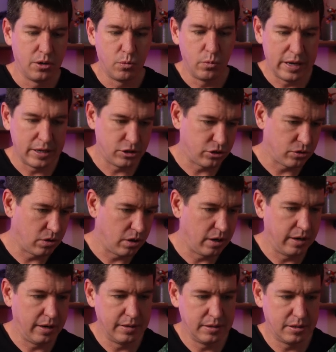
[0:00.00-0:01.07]

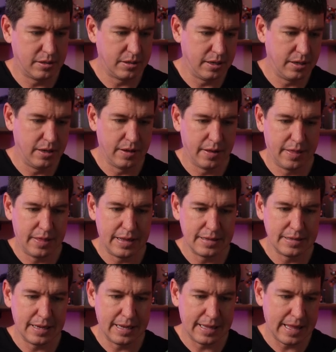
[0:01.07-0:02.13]
restaurants, things
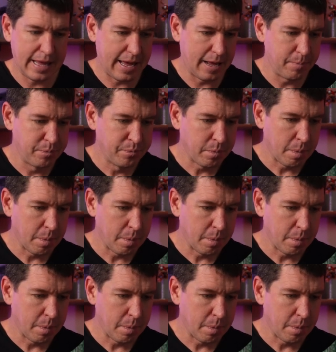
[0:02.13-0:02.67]
like that.